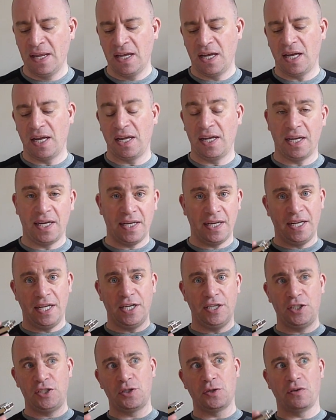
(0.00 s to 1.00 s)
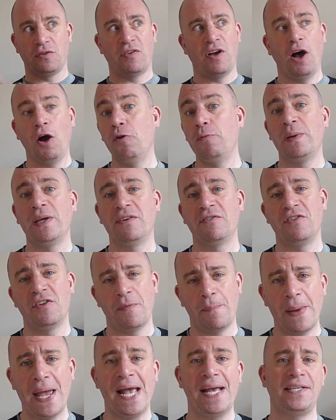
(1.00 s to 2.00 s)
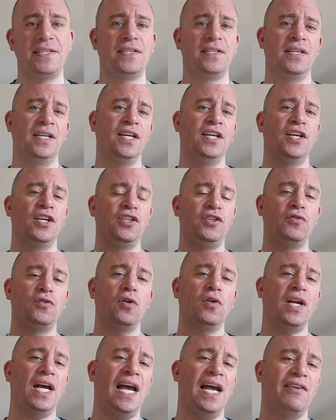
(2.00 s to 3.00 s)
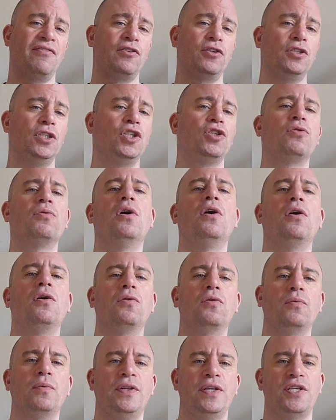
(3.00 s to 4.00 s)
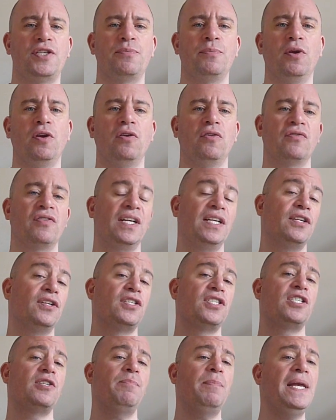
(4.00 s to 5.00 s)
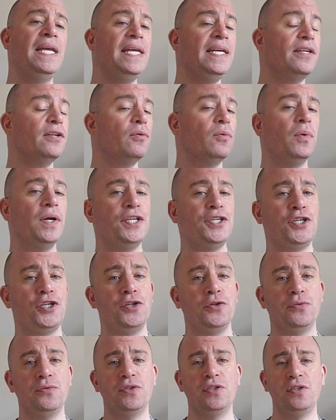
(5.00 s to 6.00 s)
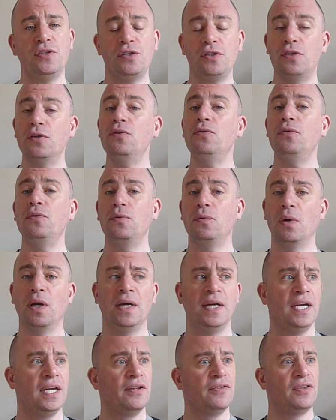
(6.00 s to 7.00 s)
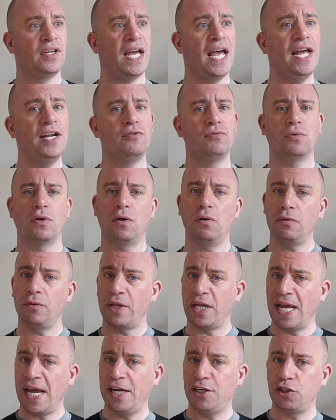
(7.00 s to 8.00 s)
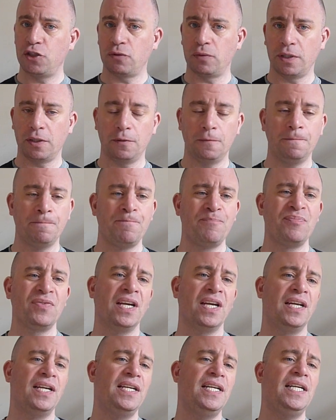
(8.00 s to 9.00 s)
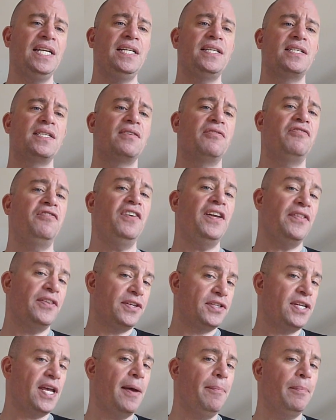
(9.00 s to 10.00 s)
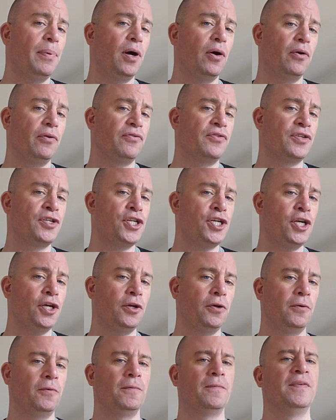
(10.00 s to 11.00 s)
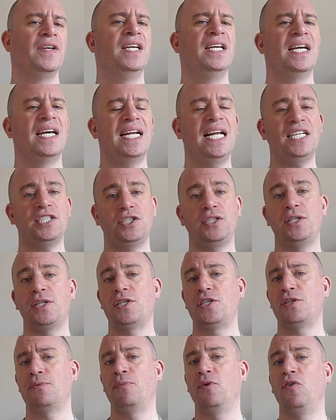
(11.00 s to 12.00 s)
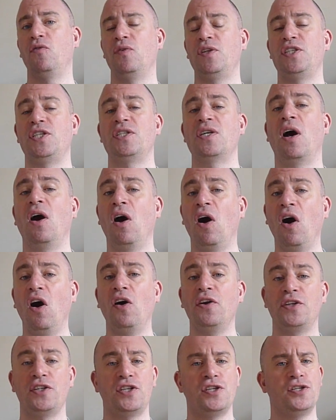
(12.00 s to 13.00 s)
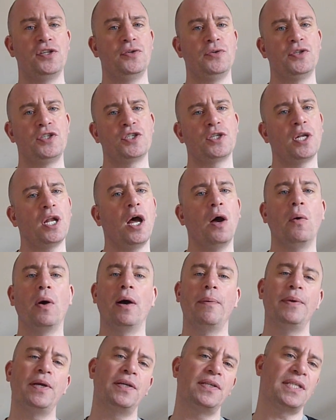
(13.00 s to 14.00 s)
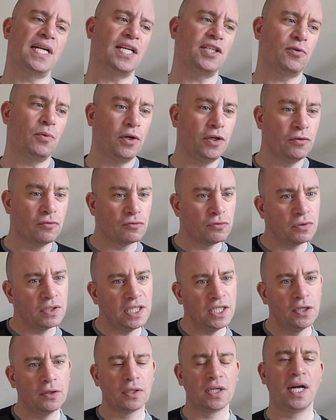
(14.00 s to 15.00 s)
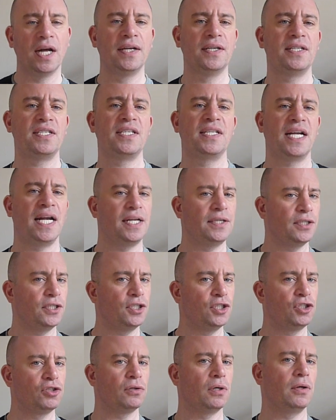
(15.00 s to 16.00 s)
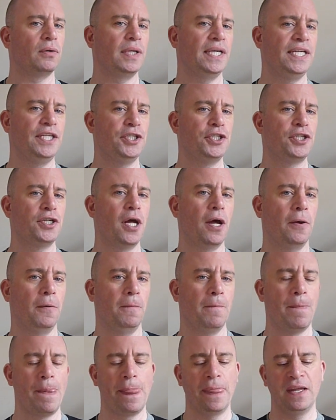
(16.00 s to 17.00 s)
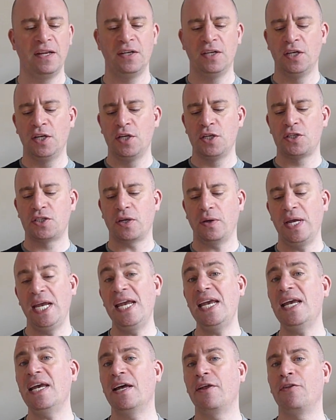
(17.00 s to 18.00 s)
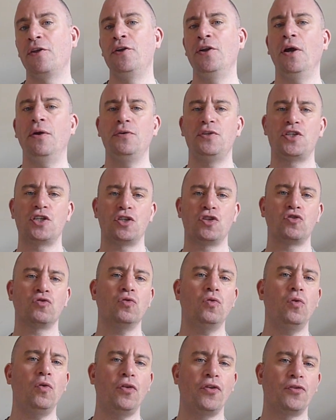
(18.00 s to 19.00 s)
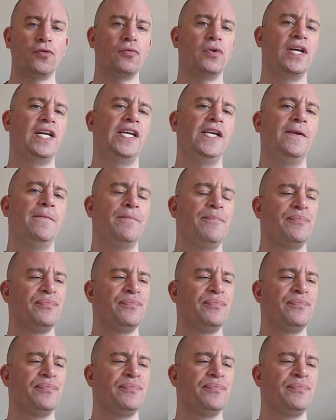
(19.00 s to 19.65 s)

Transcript: sort of hoping for the best. You've got to have control with this move, and the speed at which you do the head roll or the head trill needs to fit the tempo of the tune. And actually this is a move which is harder to do slower, because that's where you've really got to understand and control each note. So here the notes are draw 3,